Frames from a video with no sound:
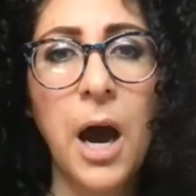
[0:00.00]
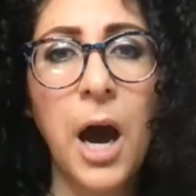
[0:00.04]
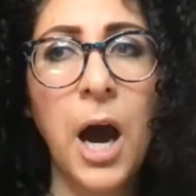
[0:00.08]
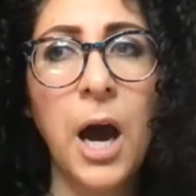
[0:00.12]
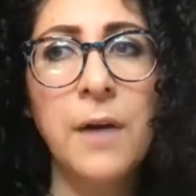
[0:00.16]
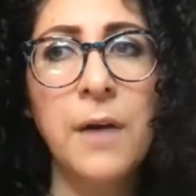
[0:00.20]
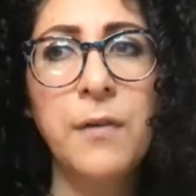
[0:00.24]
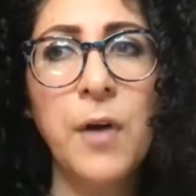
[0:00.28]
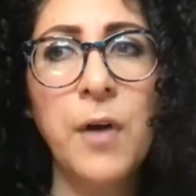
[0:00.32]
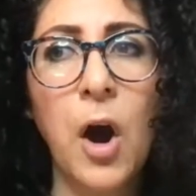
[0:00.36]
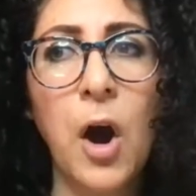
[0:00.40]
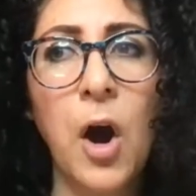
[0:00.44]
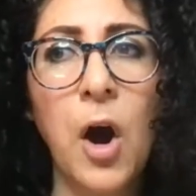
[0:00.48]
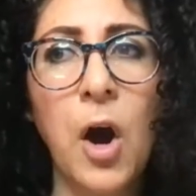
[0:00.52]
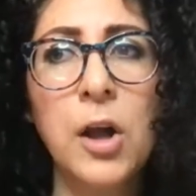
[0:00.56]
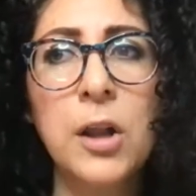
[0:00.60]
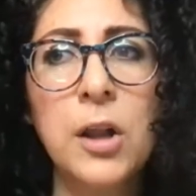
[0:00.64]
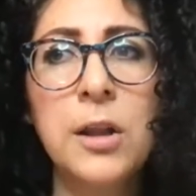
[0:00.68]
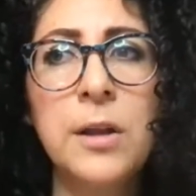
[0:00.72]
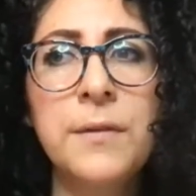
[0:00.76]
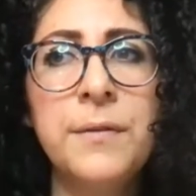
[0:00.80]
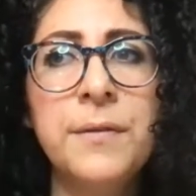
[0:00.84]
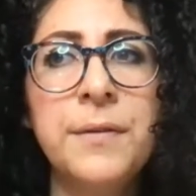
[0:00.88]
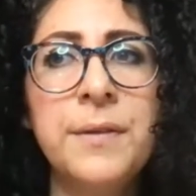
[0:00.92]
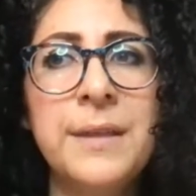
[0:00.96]
of
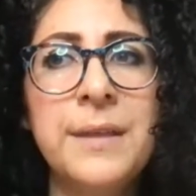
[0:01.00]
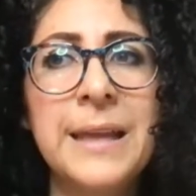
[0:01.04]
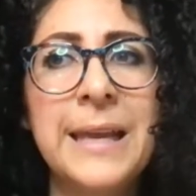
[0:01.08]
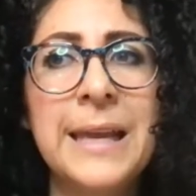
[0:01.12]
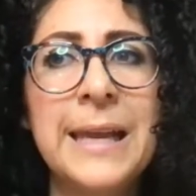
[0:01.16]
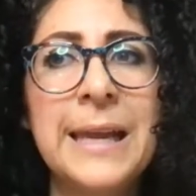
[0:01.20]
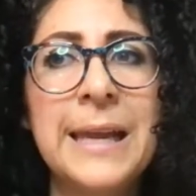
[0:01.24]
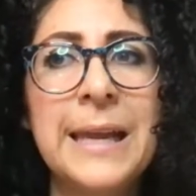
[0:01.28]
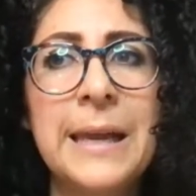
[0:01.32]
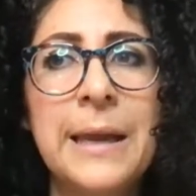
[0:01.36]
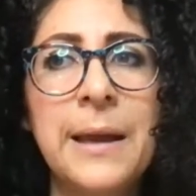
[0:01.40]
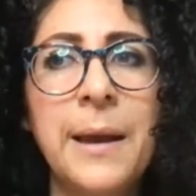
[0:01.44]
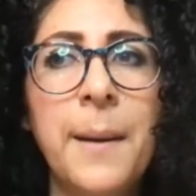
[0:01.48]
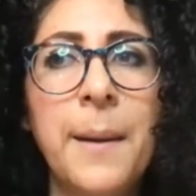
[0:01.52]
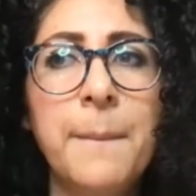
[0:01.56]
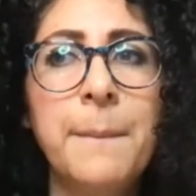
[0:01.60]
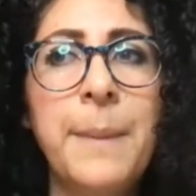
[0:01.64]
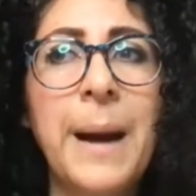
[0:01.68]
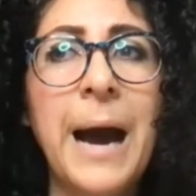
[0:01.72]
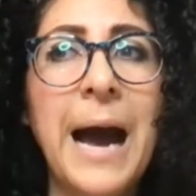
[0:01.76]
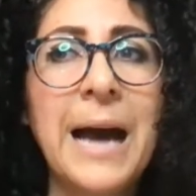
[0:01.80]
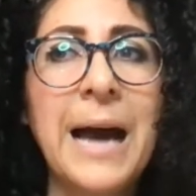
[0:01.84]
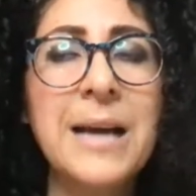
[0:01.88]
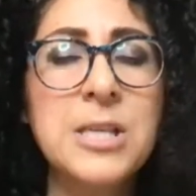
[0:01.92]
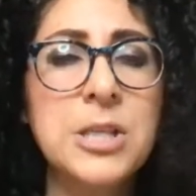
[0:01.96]
all of the
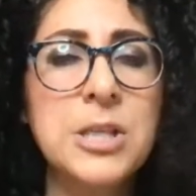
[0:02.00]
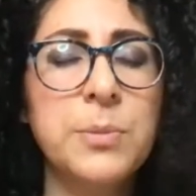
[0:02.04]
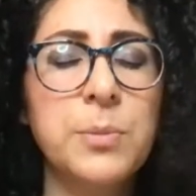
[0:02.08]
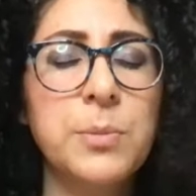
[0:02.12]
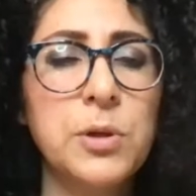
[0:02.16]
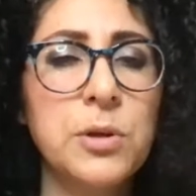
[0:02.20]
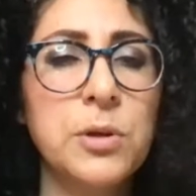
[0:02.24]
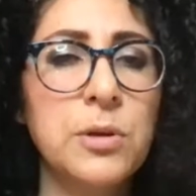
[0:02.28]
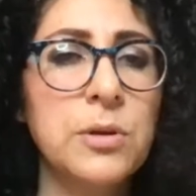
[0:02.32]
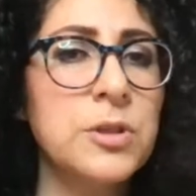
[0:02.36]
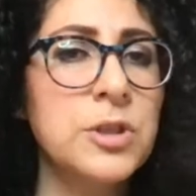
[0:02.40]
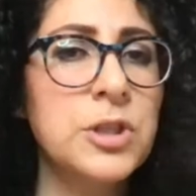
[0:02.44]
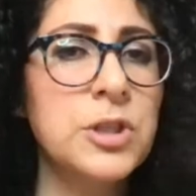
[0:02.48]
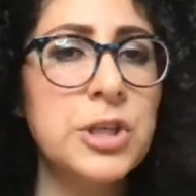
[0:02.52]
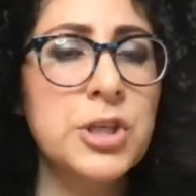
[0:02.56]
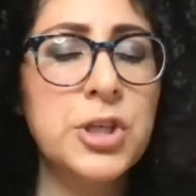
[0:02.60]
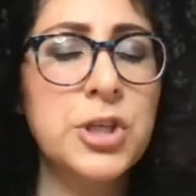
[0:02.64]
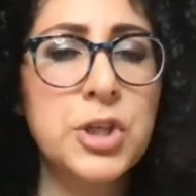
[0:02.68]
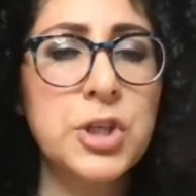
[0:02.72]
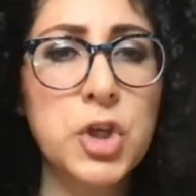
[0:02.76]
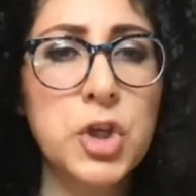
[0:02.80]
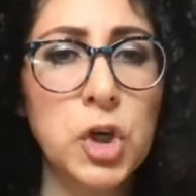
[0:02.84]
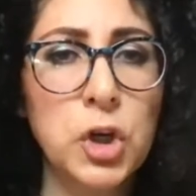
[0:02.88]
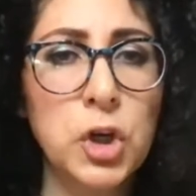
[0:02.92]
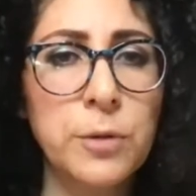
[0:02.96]
possible
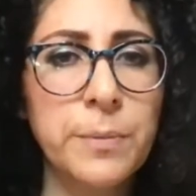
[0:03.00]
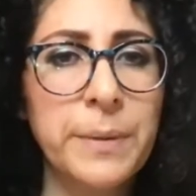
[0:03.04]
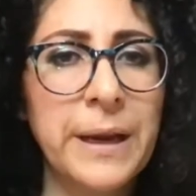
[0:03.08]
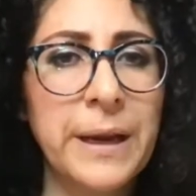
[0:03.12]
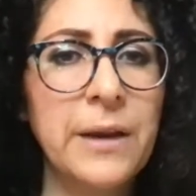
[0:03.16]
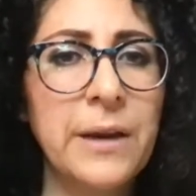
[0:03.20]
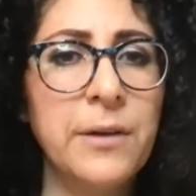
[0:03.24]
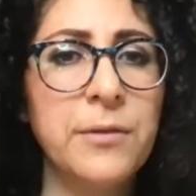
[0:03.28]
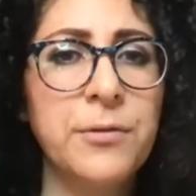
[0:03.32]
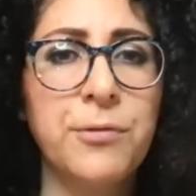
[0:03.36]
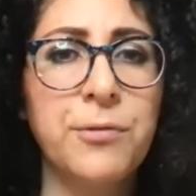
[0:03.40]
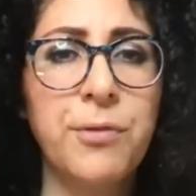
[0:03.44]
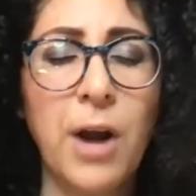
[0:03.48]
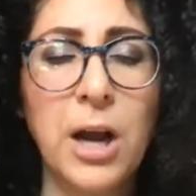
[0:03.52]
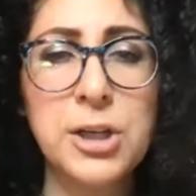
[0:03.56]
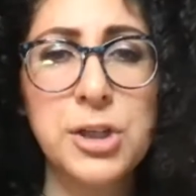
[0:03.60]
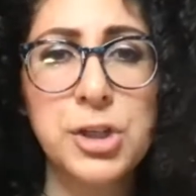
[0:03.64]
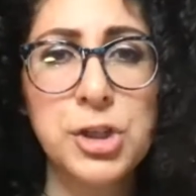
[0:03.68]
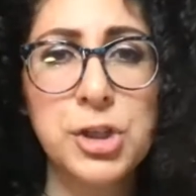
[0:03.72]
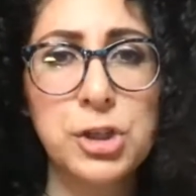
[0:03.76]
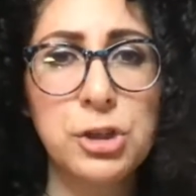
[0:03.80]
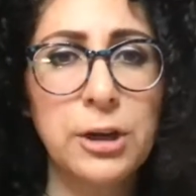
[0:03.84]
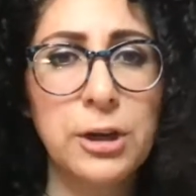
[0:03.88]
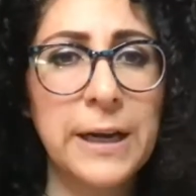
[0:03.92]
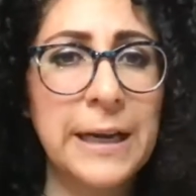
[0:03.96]
disturbing,
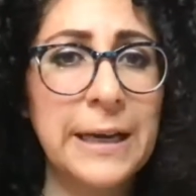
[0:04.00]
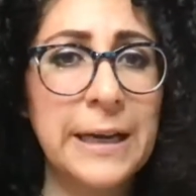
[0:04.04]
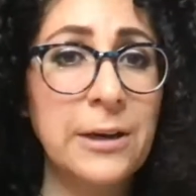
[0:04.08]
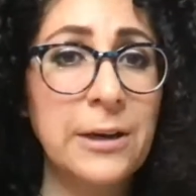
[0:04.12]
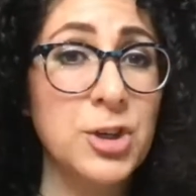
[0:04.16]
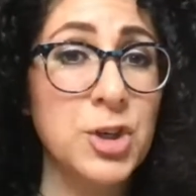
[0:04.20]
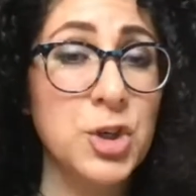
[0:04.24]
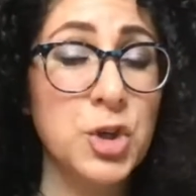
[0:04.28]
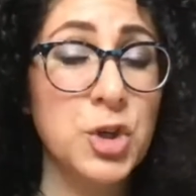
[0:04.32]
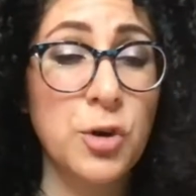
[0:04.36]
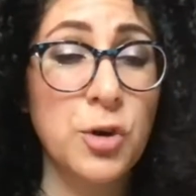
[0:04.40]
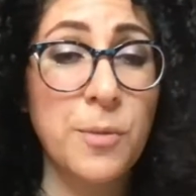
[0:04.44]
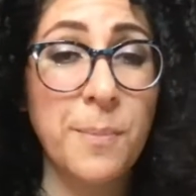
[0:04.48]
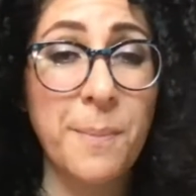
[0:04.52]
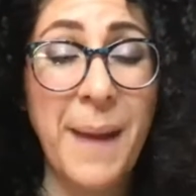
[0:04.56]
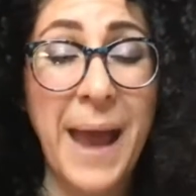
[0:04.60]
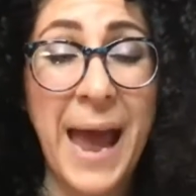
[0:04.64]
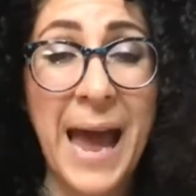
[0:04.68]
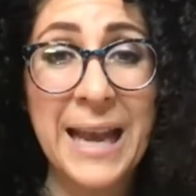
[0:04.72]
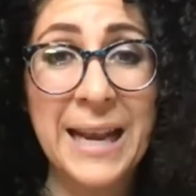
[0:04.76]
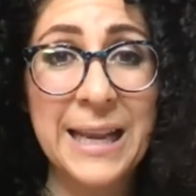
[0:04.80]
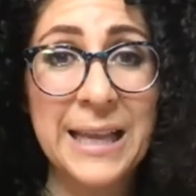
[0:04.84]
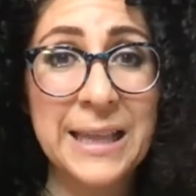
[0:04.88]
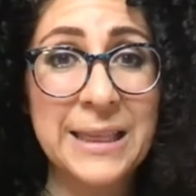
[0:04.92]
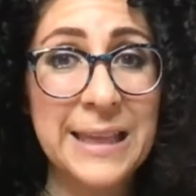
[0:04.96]
frustrating, or
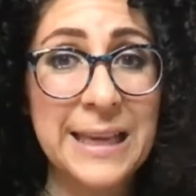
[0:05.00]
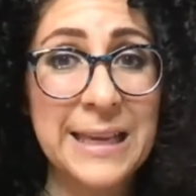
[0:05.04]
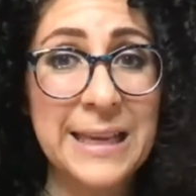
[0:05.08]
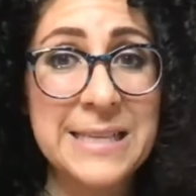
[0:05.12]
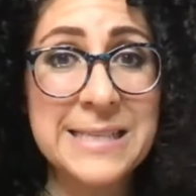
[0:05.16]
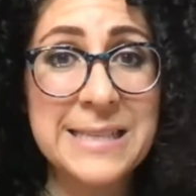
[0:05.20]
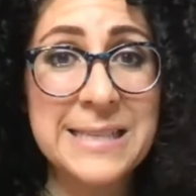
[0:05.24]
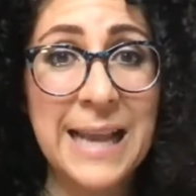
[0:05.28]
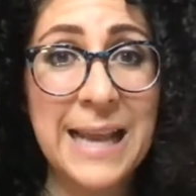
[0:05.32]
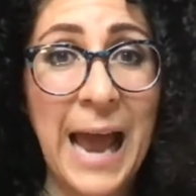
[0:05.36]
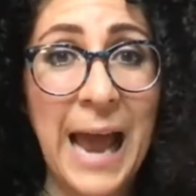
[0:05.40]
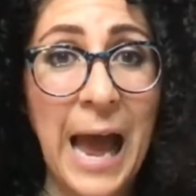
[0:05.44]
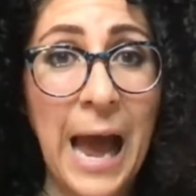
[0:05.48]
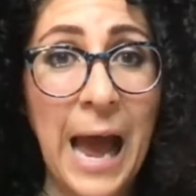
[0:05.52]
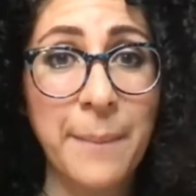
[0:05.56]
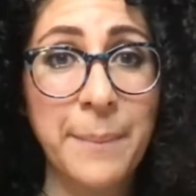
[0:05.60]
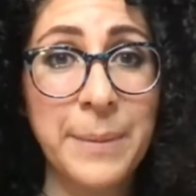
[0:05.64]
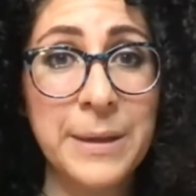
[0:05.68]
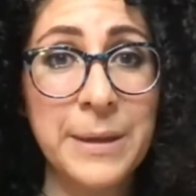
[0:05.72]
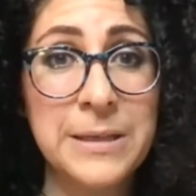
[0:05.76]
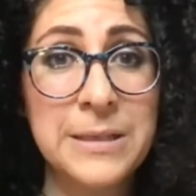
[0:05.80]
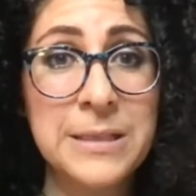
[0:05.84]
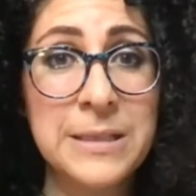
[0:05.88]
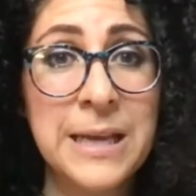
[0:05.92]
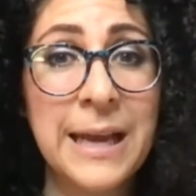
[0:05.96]
traumatic things that
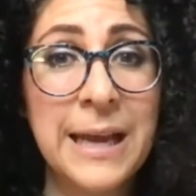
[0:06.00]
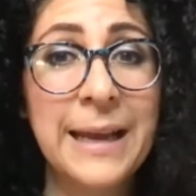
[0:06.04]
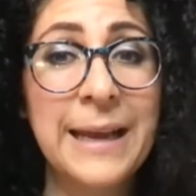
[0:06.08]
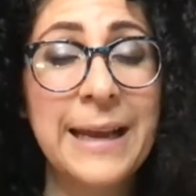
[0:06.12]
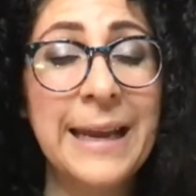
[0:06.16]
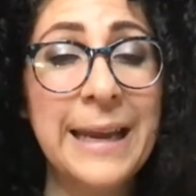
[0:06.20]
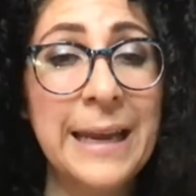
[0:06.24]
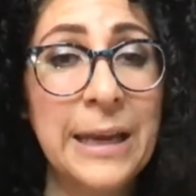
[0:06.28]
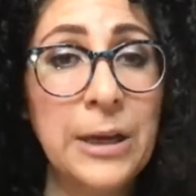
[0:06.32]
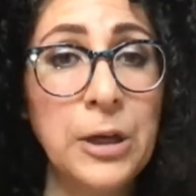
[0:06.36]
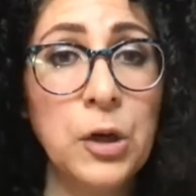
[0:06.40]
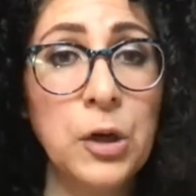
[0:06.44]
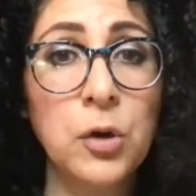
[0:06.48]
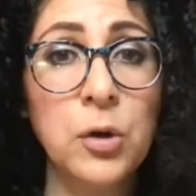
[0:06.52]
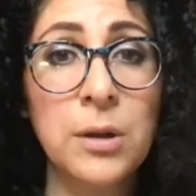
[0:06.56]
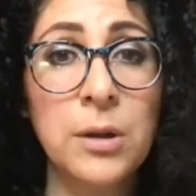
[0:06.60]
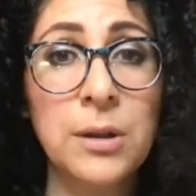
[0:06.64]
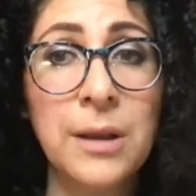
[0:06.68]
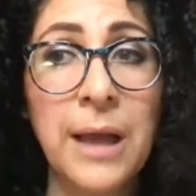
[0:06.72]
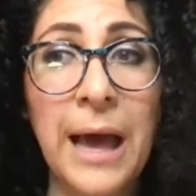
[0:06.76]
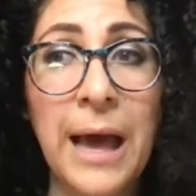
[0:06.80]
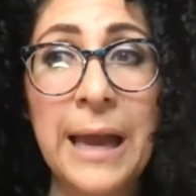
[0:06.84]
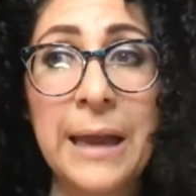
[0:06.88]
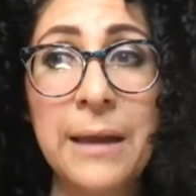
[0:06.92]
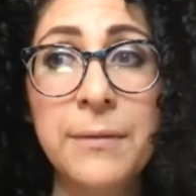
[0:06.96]
happened in your
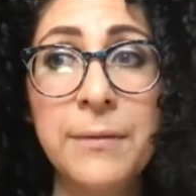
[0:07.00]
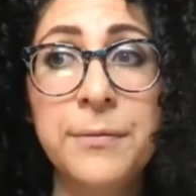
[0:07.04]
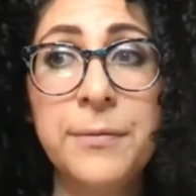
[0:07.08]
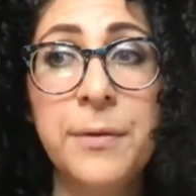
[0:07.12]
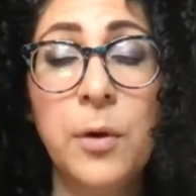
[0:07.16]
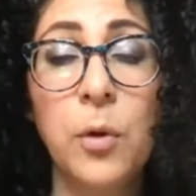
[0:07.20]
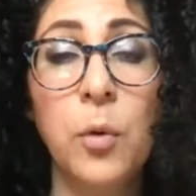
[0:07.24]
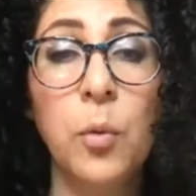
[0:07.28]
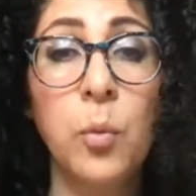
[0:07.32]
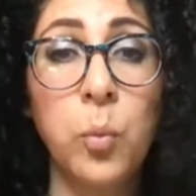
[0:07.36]
life,